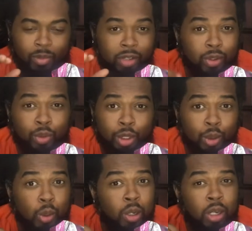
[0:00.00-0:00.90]
If you
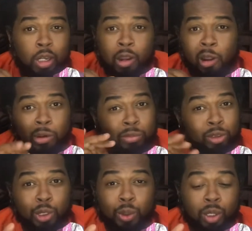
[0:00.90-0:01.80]
do,
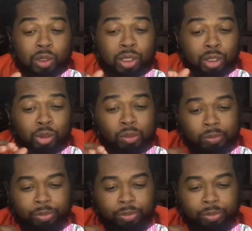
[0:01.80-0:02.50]
kudos to you.